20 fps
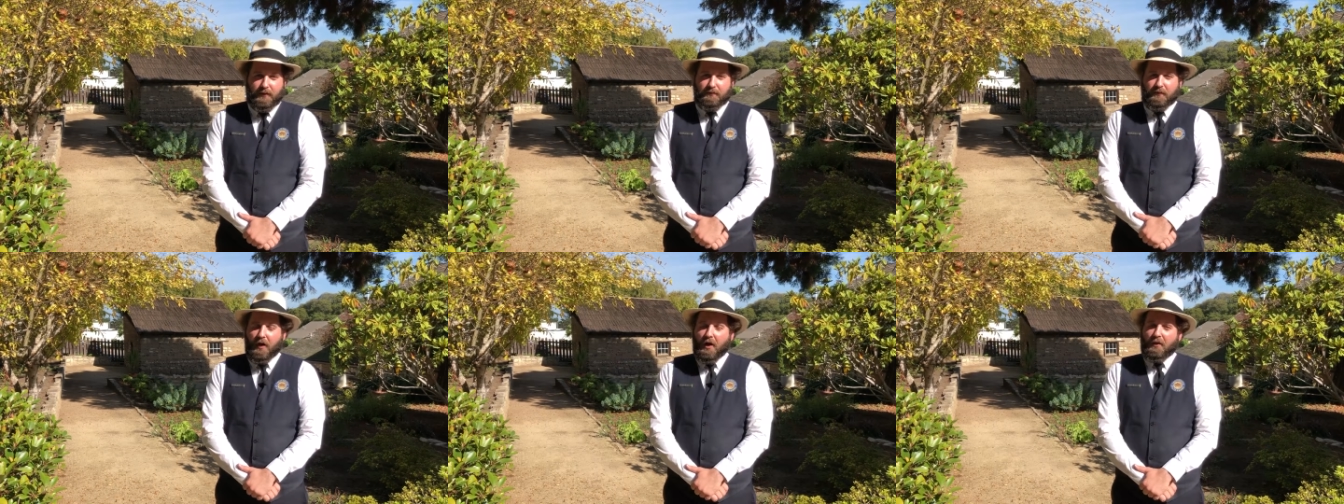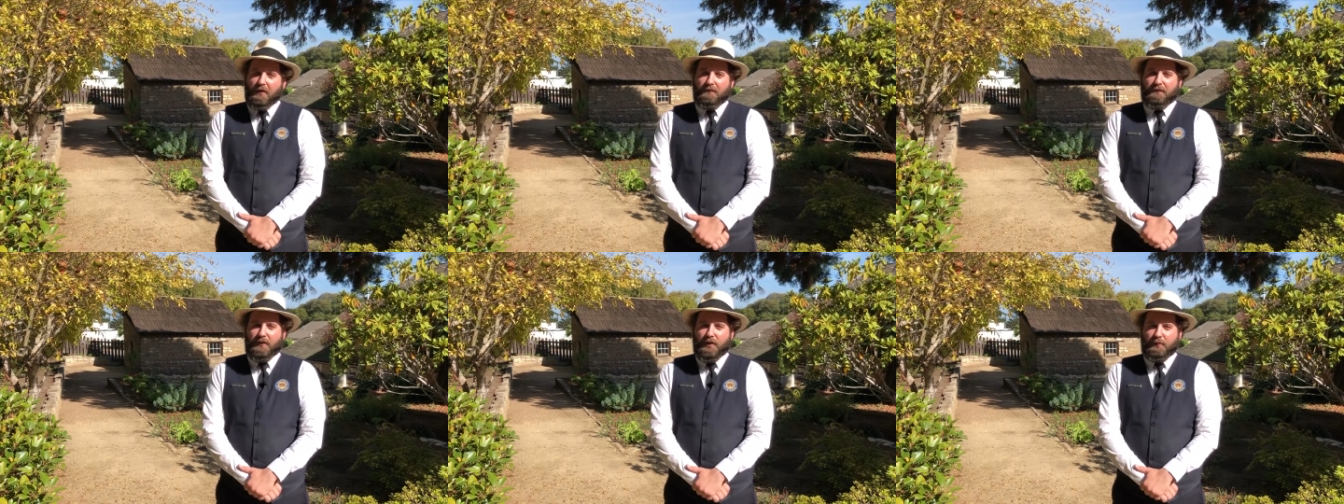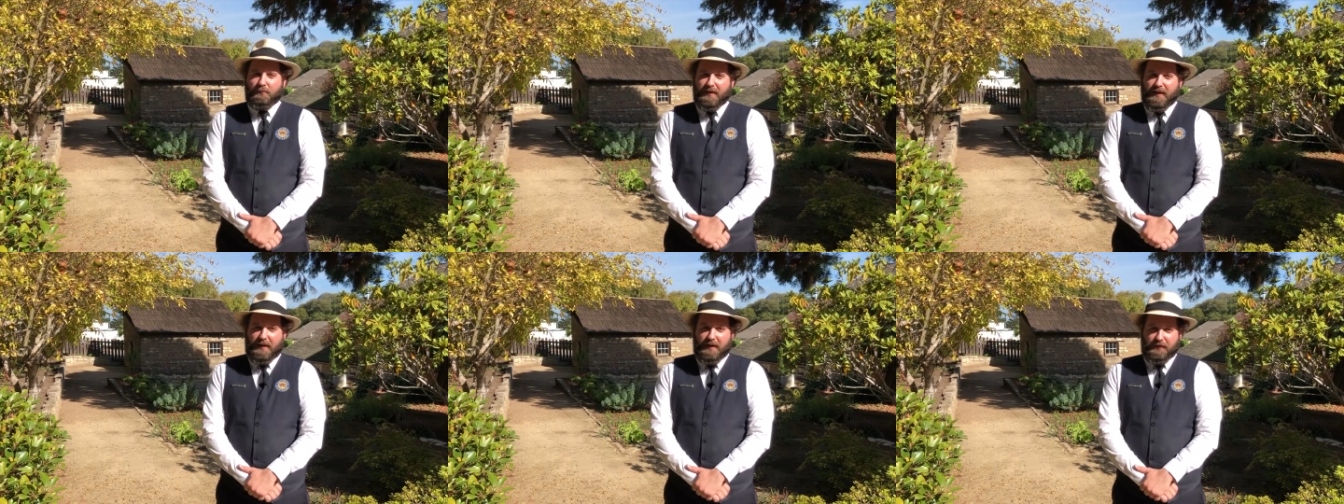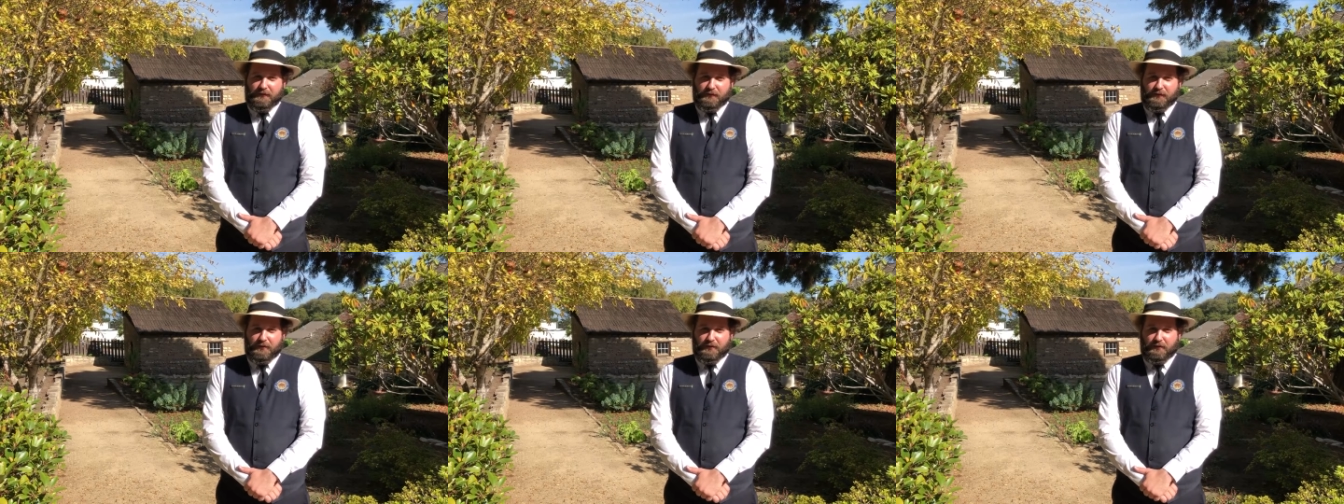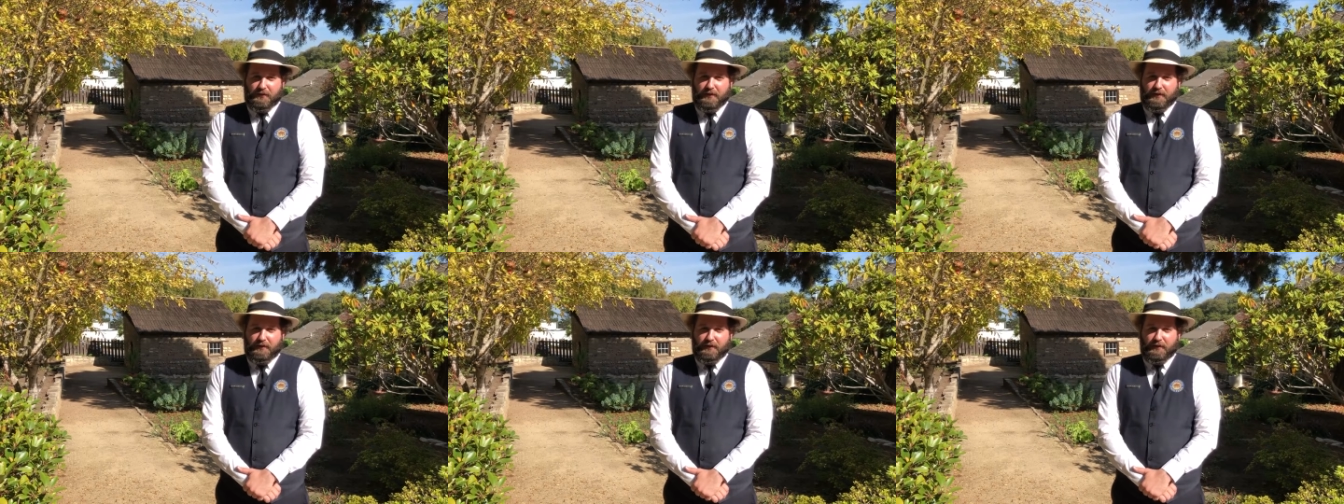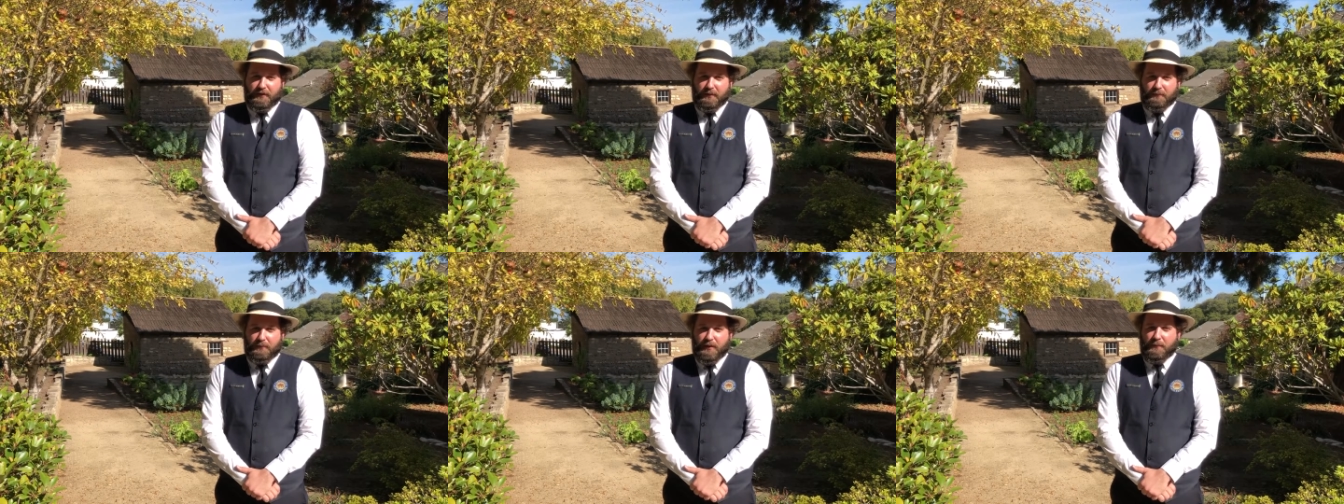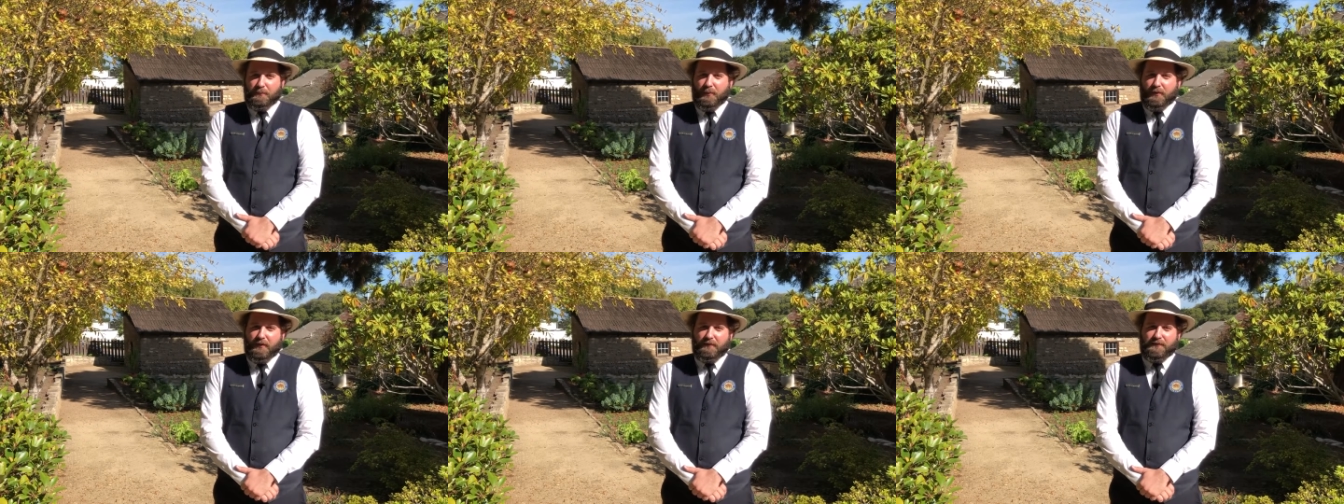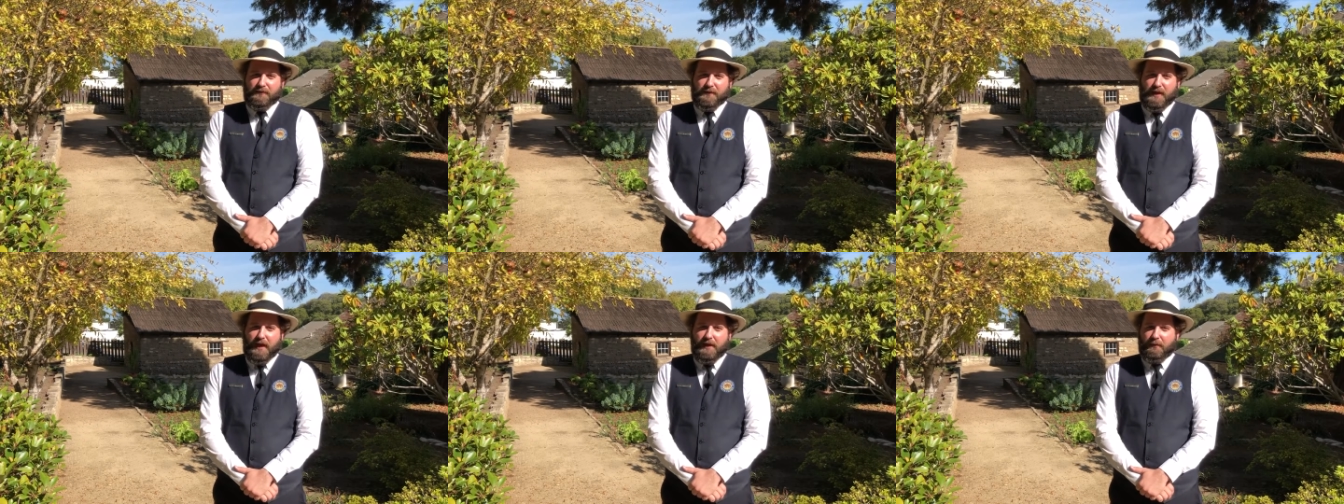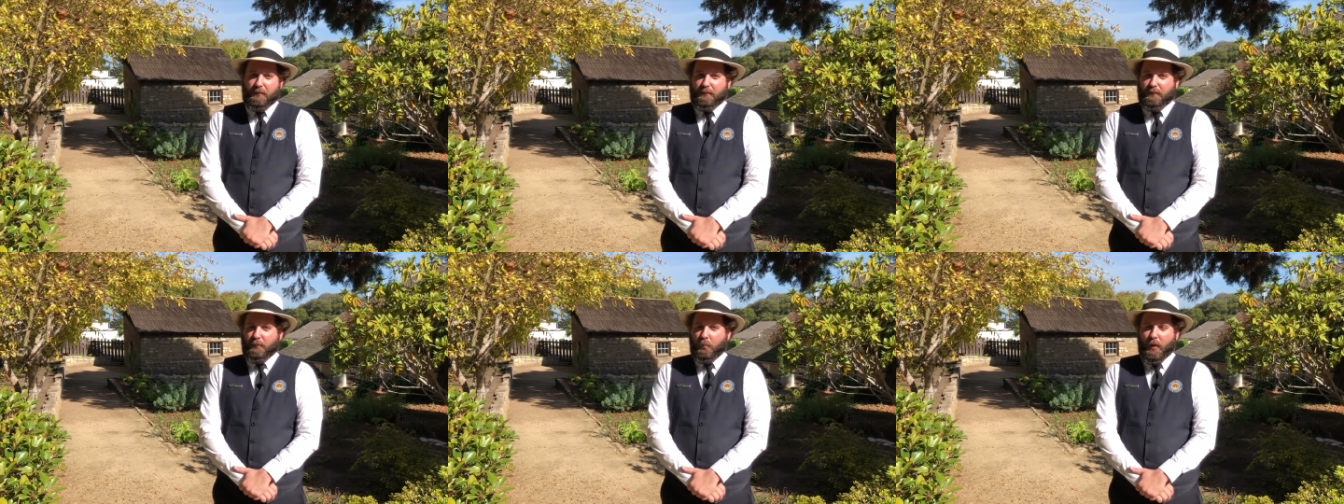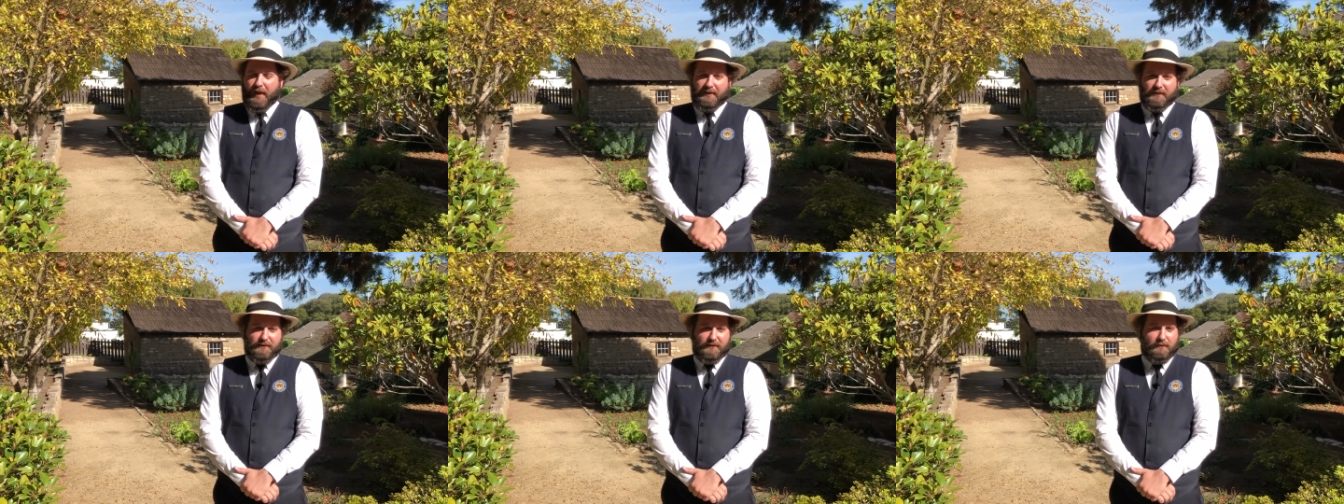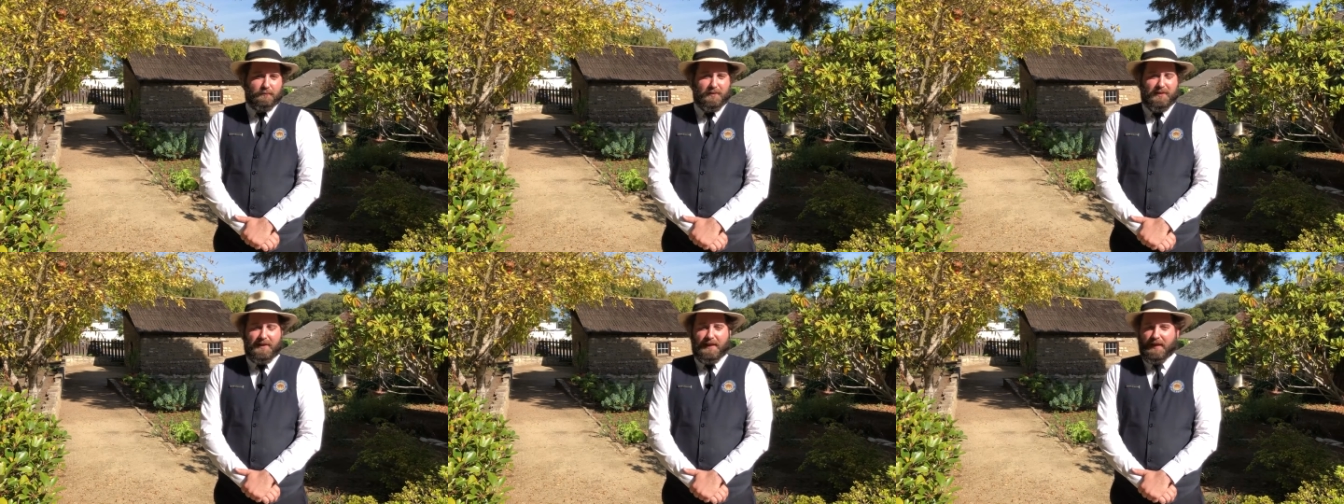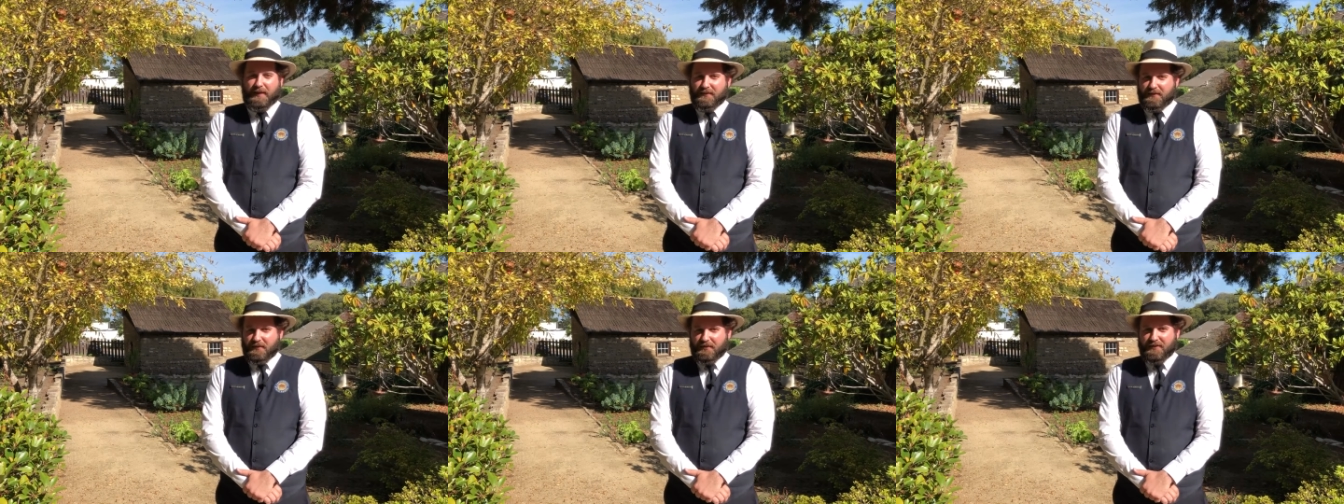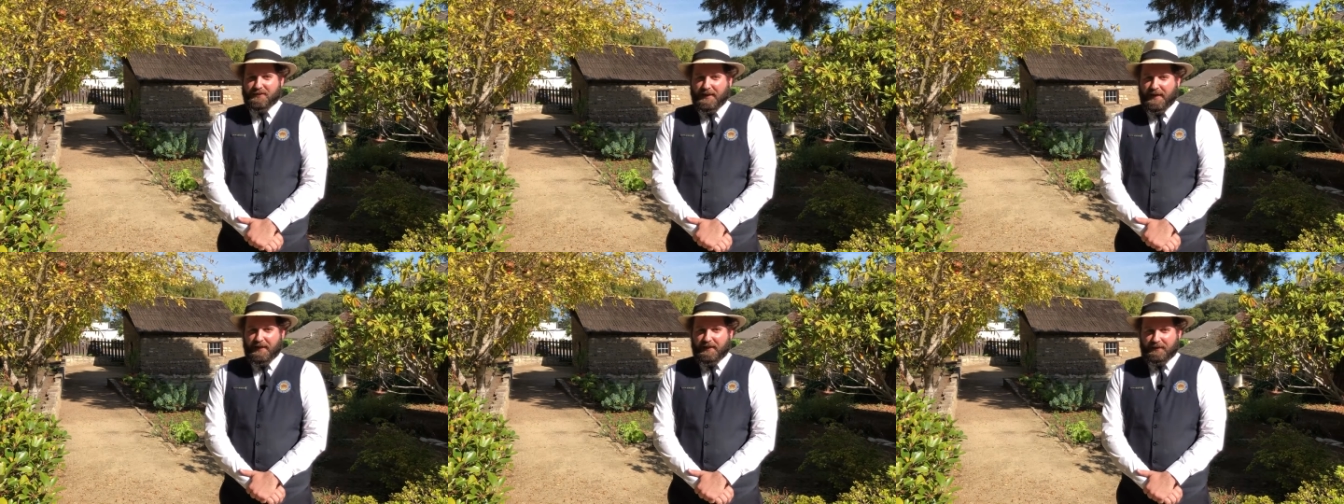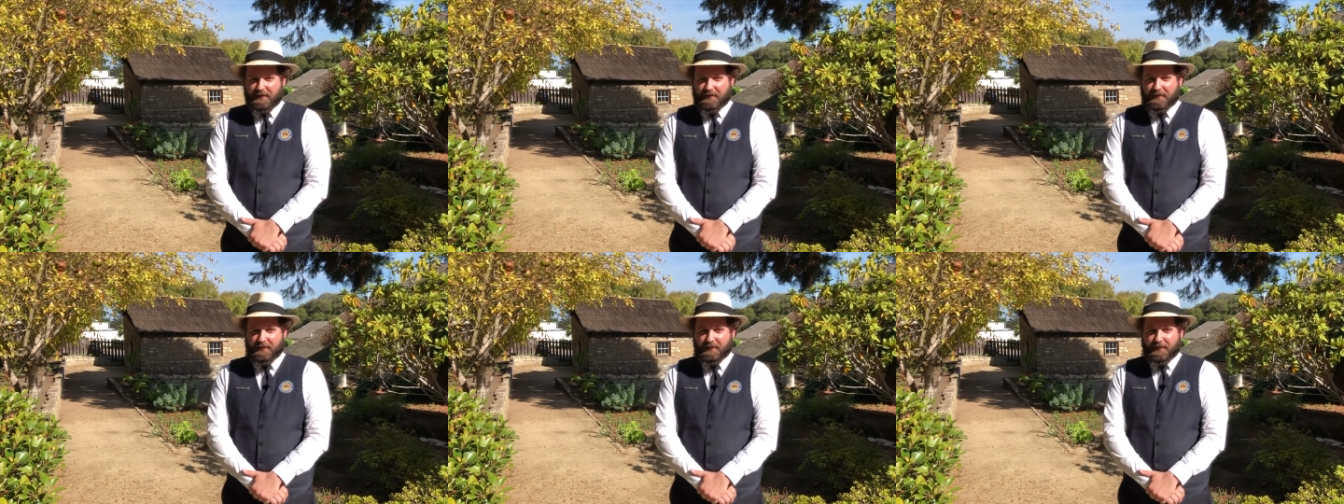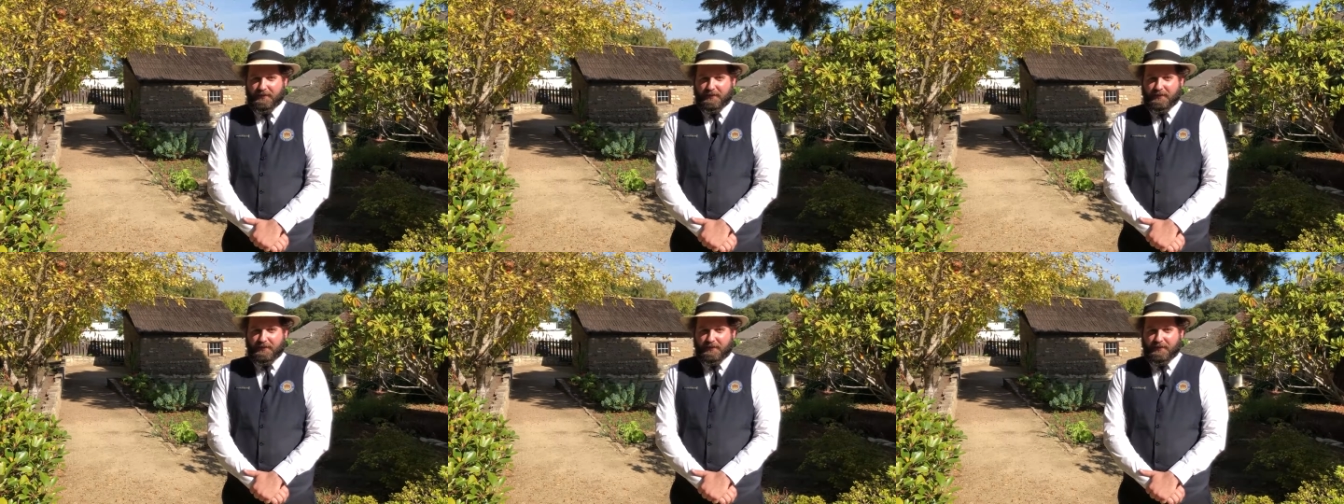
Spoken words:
For all of human history, people have sought ways to be entertained.